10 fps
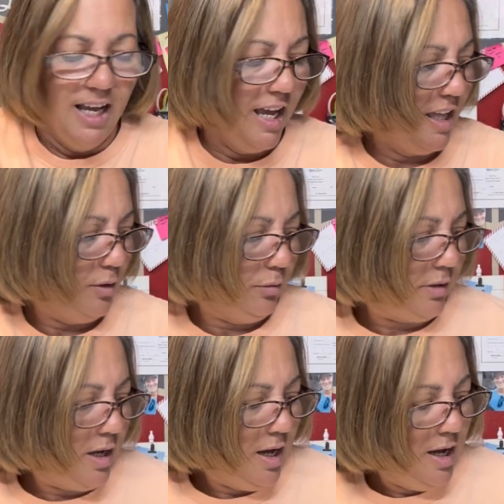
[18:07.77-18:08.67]
I um,
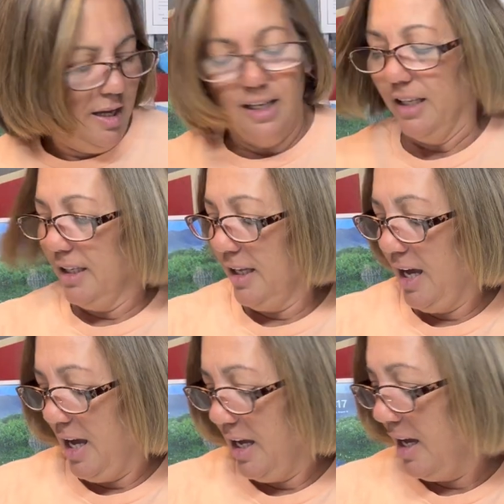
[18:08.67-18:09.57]
don't
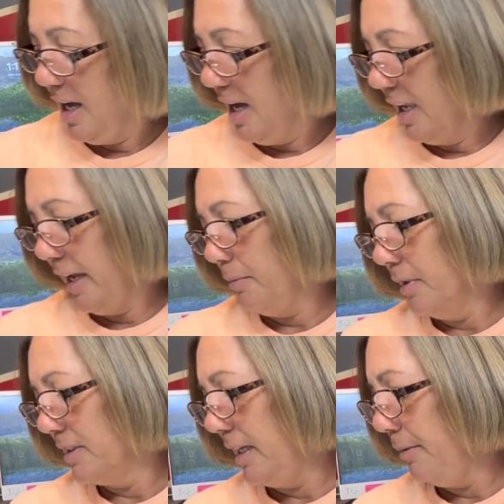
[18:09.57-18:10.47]
I, I like
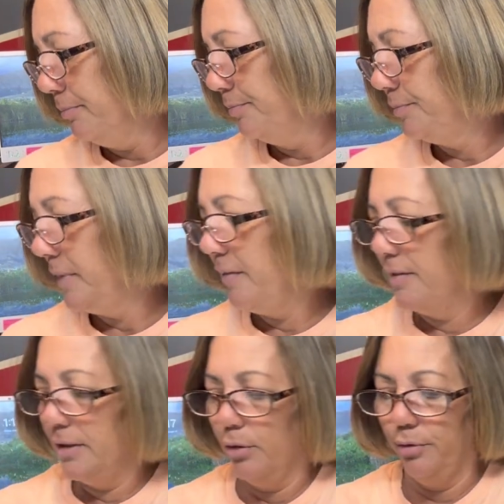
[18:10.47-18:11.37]
my team,
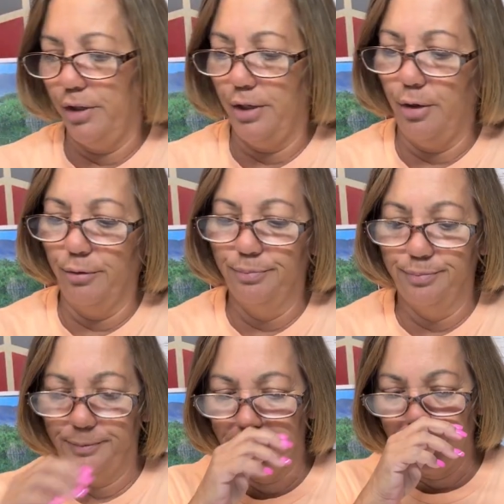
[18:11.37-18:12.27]
even though, you know.
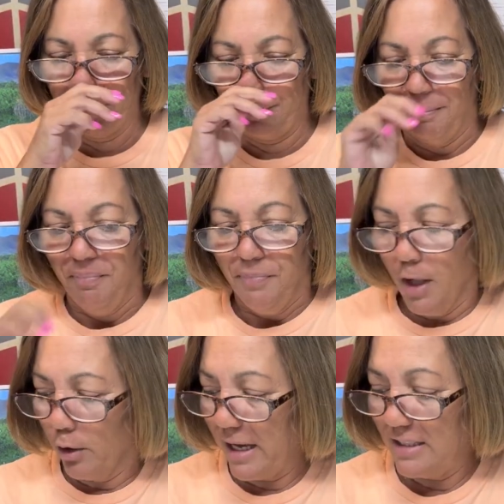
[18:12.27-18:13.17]

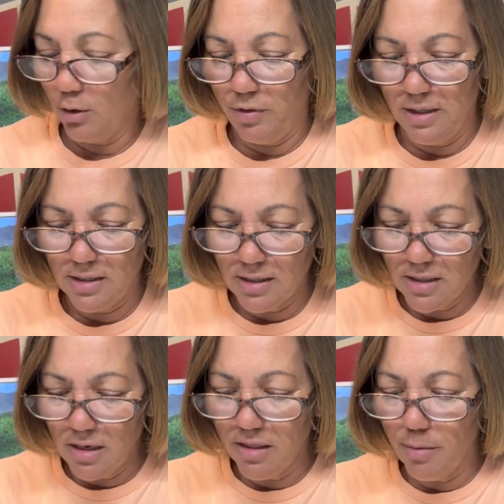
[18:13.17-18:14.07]
Okay, so this is
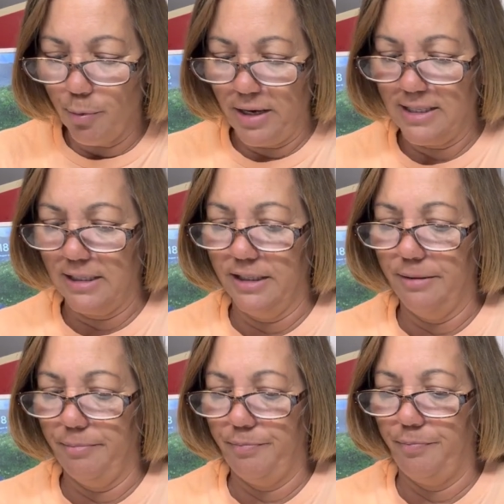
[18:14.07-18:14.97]
another
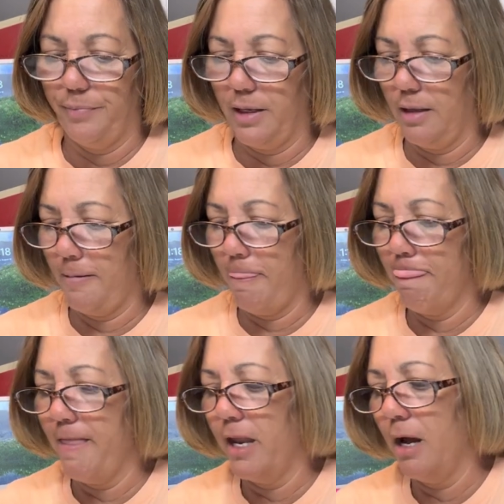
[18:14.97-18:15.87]
bracelet
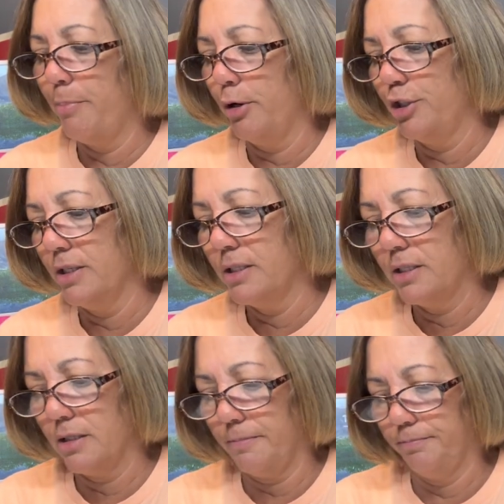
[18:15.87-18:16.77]
that I purchased.